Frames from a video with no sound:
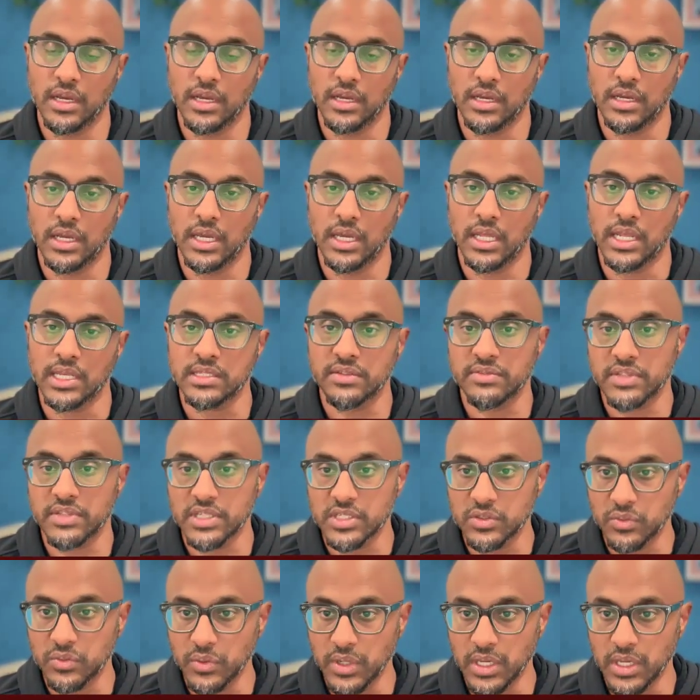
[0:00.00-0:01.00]
And as of
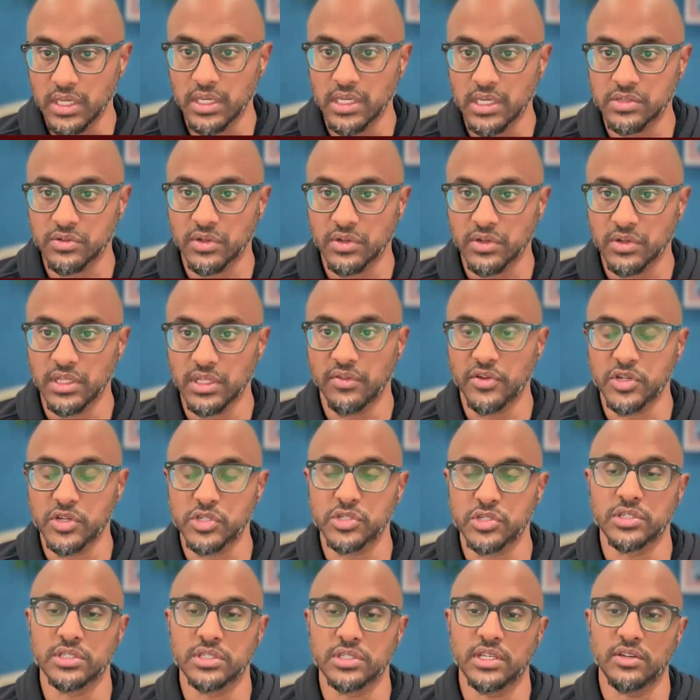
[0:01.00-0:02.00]
this week, Israeli
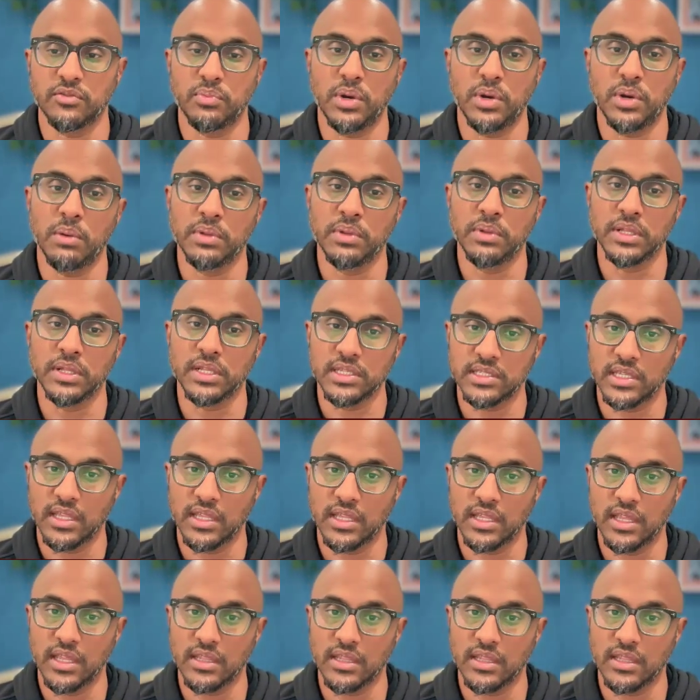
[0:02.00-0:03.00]
officials have publicly
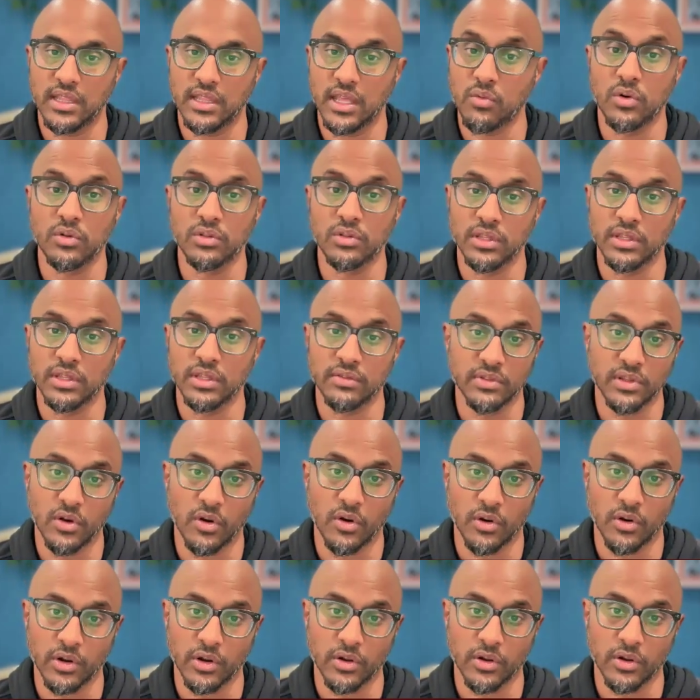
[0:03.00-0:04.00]
said that they won't leave the
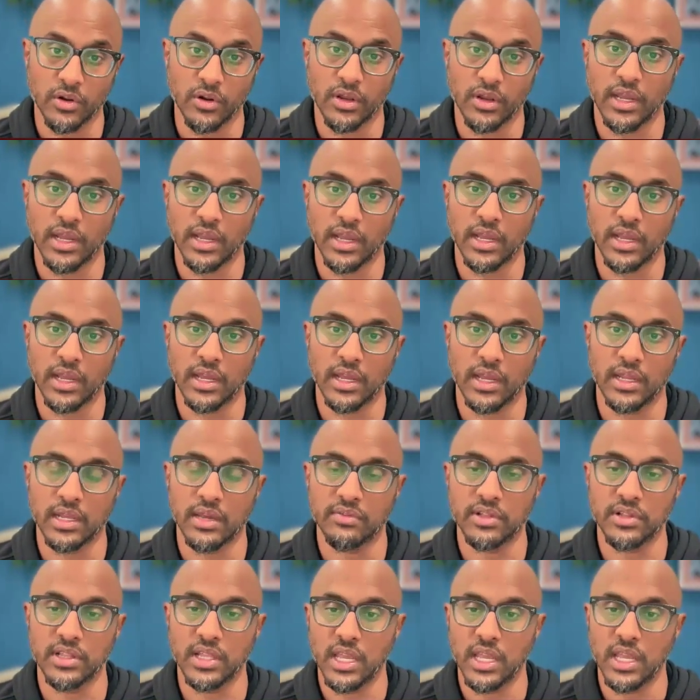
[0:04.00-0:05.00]
corridor and
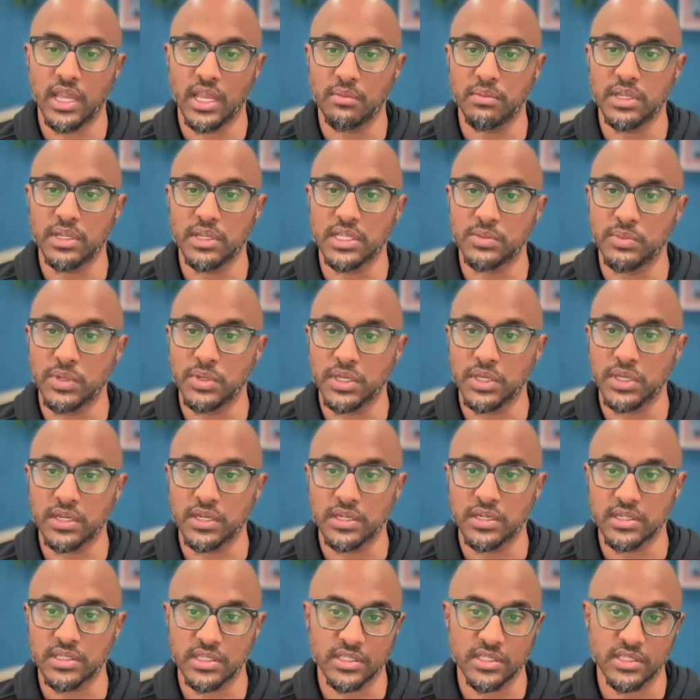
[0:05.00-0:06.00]
have claimed it's
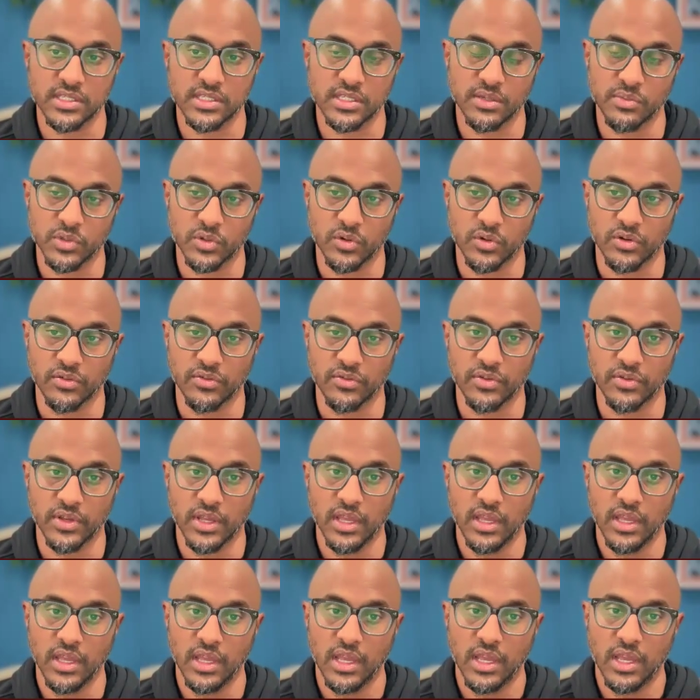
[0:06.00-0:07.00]
because this is some sort of
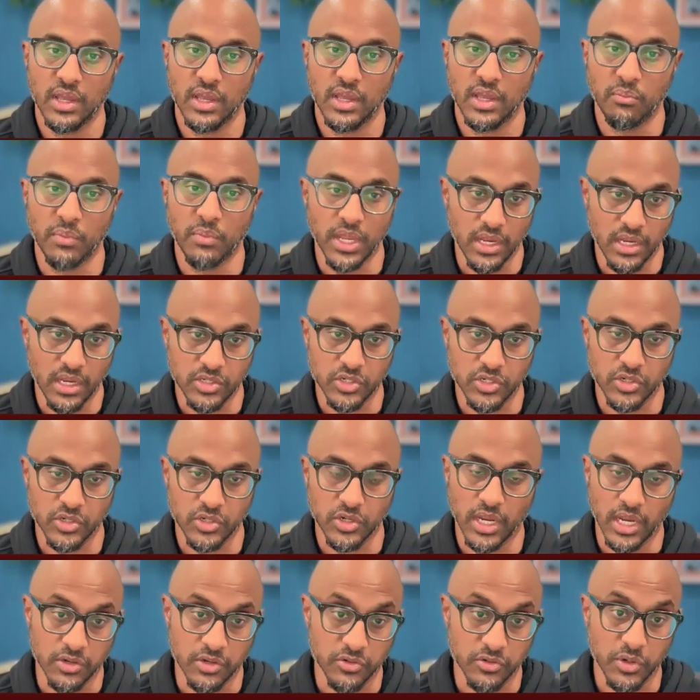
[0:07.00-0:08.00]

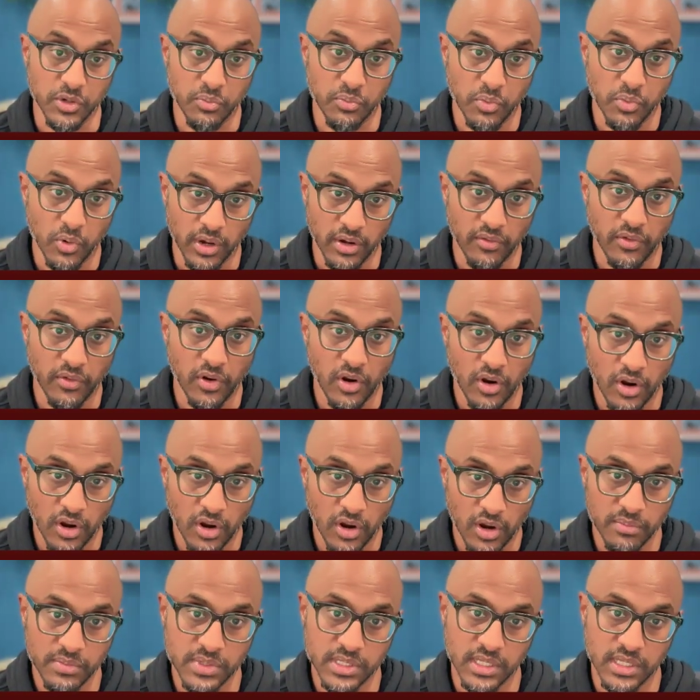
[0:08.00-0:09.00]
major entry point of
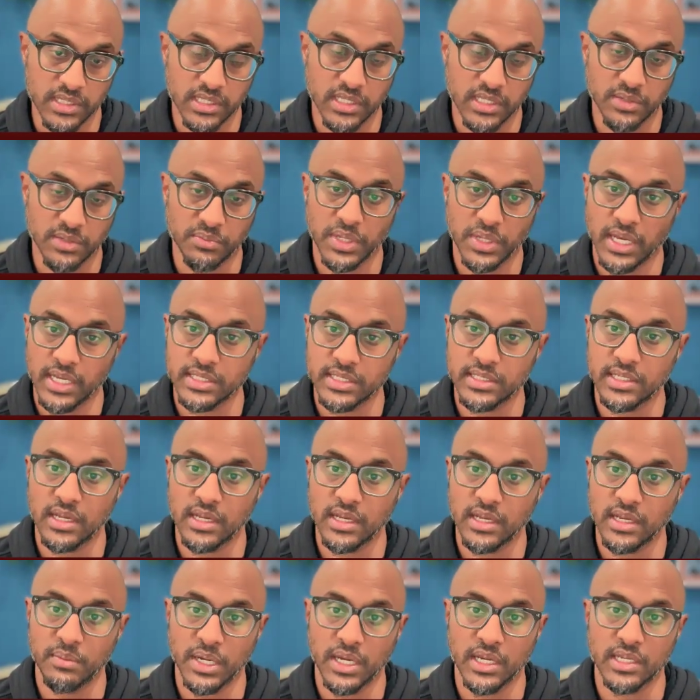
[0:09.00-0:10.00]
arms and supplies
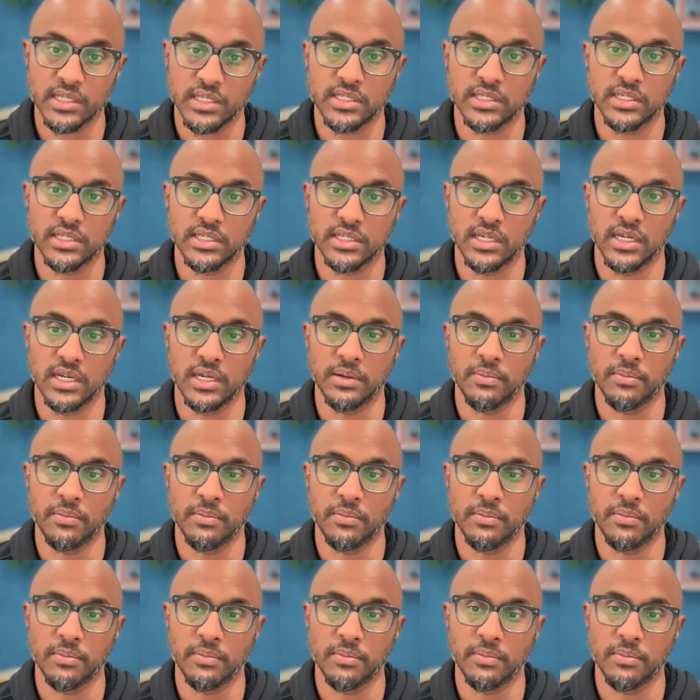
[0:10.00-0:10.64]
to Hamas.